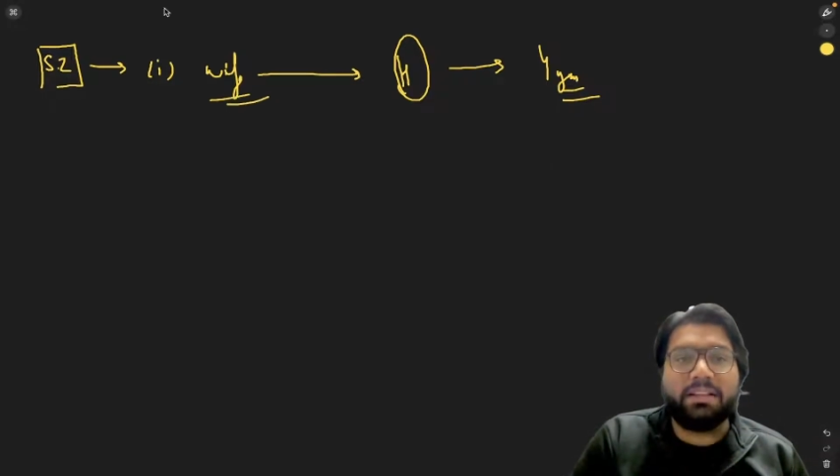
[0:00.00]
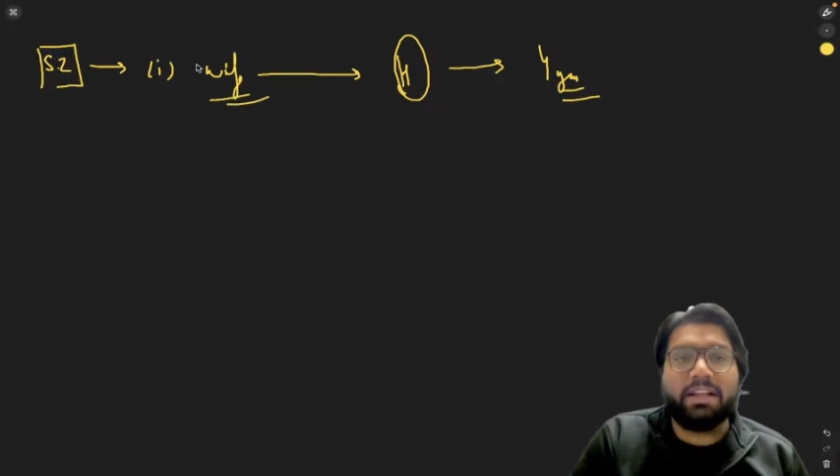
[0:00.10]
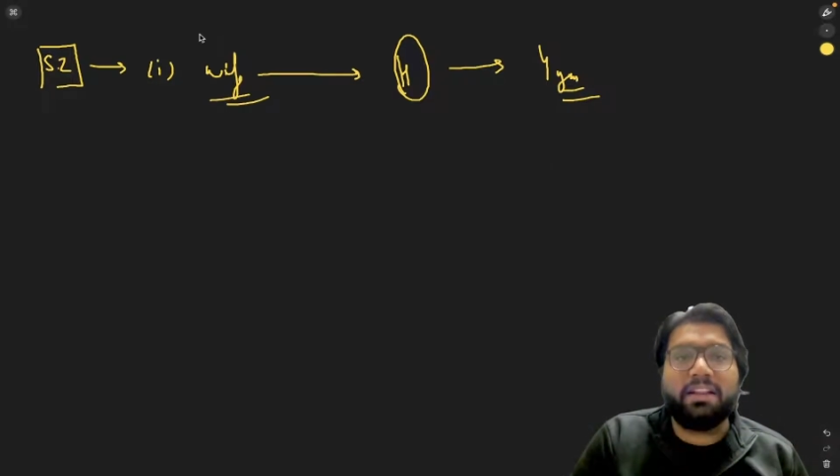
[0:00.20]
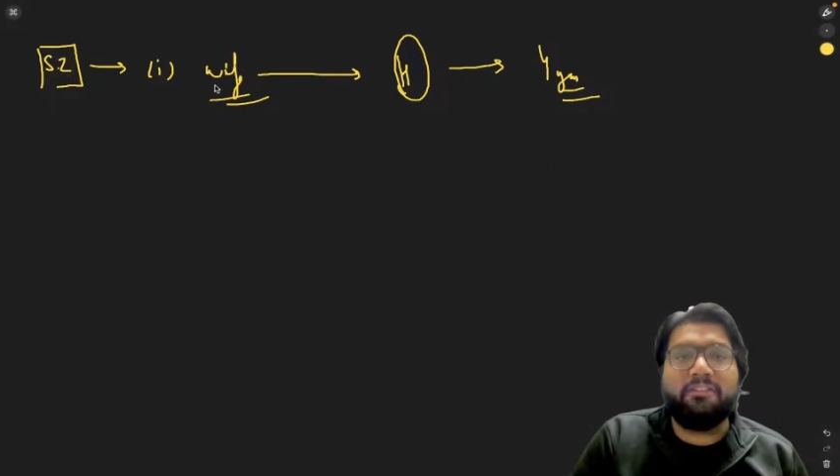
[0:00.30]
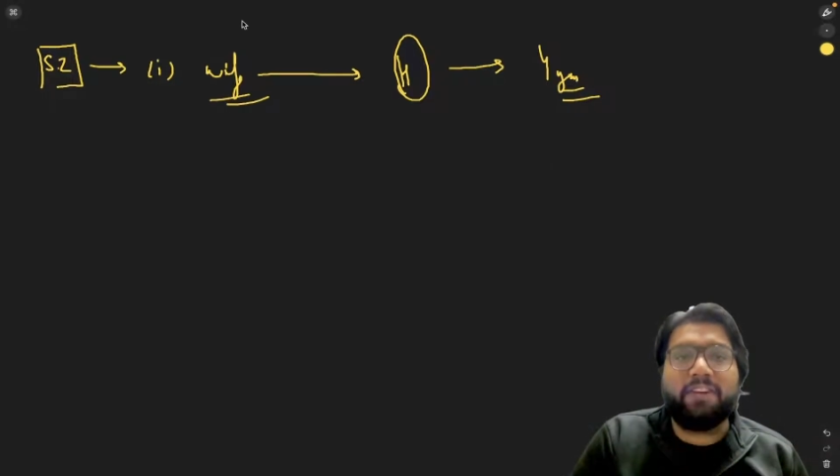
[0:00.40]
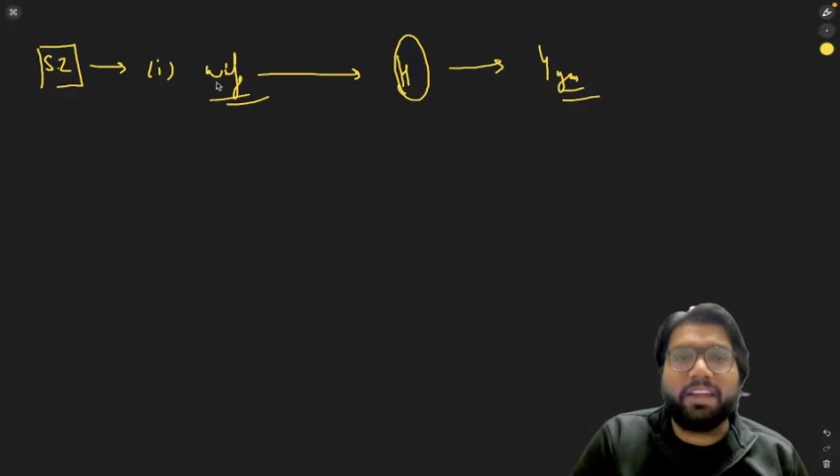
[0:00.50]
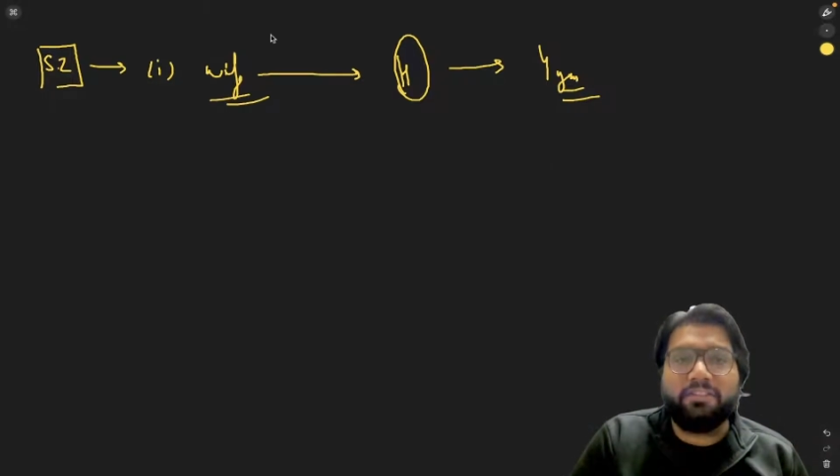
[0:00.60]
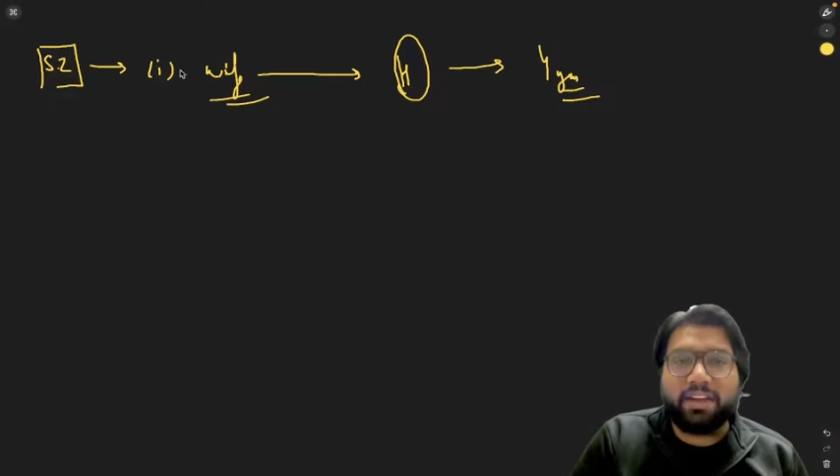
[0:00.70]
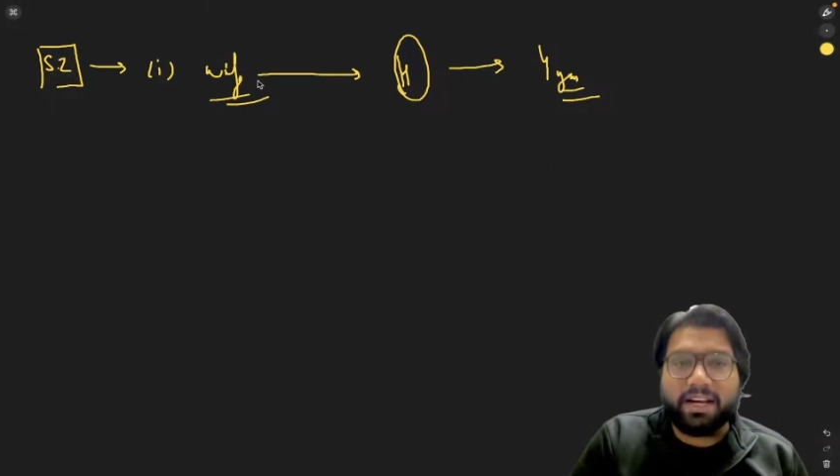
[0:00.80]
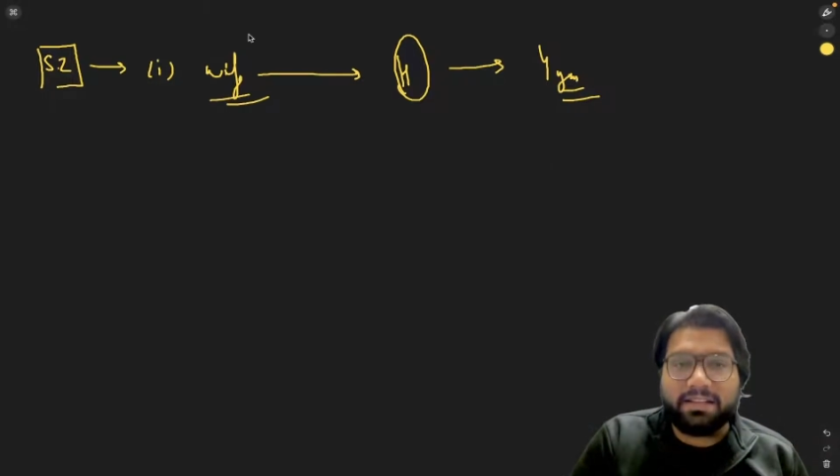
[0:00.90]
then the
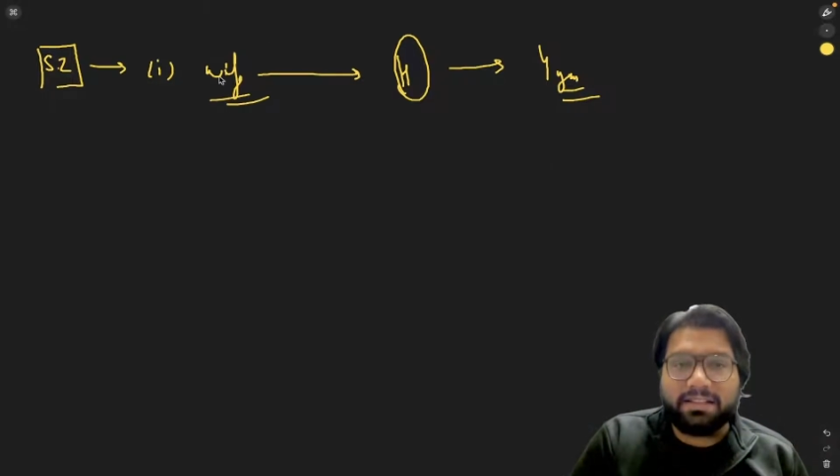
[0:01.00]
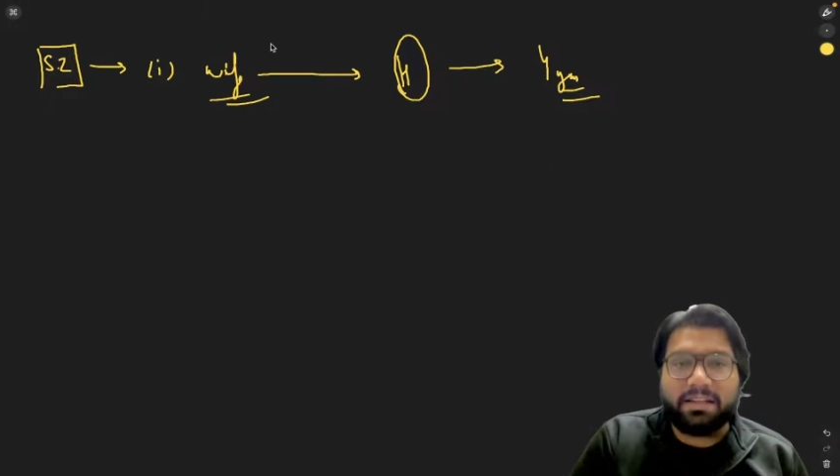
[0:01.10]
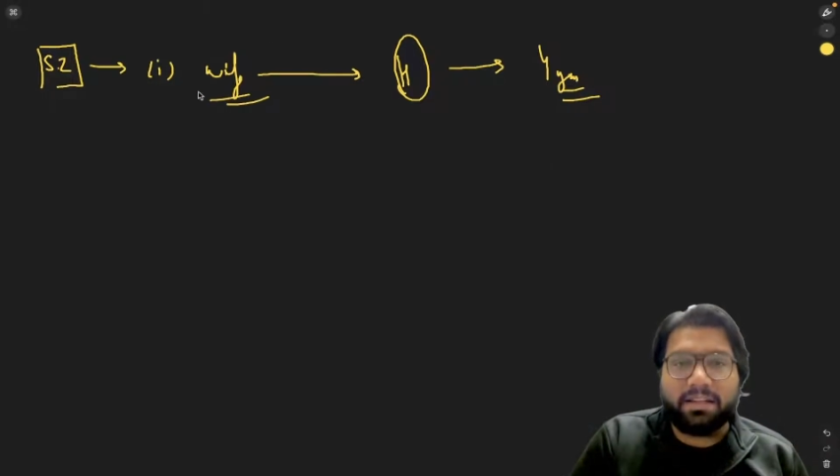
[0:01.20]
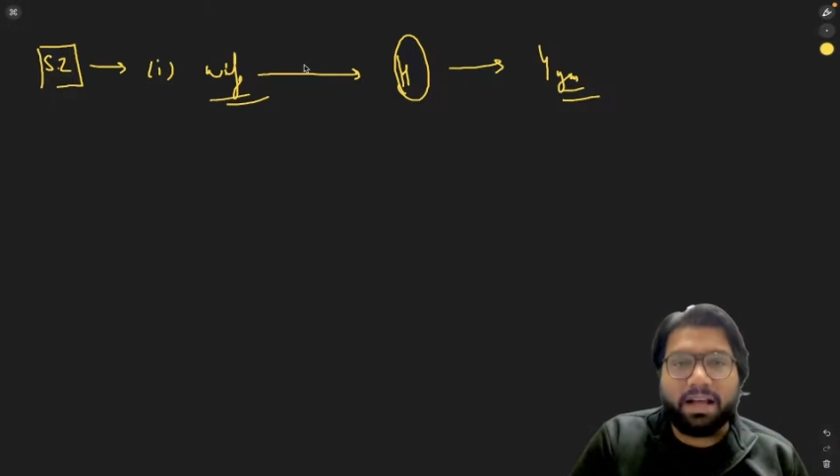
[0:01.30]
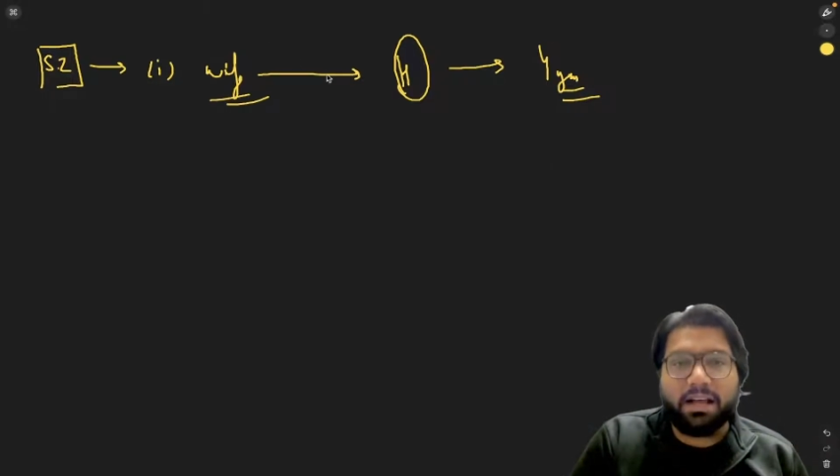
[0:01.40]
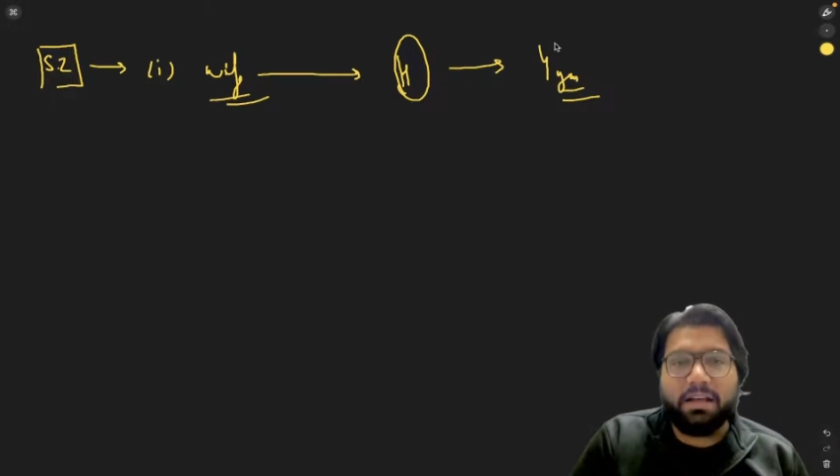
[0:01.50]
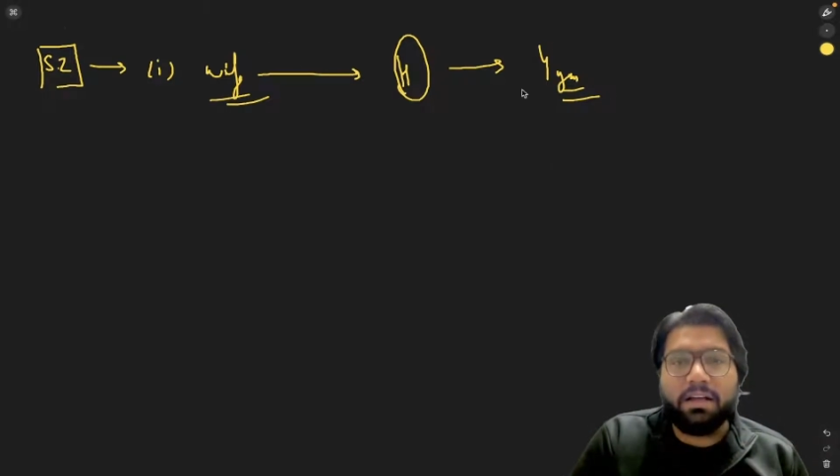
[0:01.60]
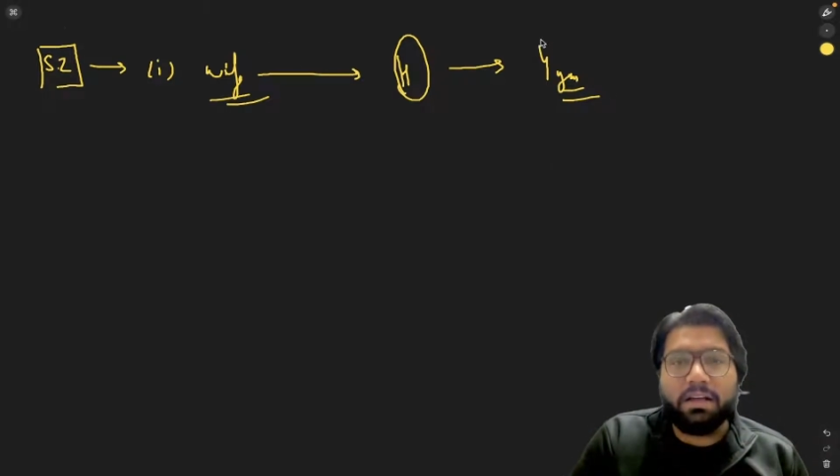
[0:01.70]
wife gets the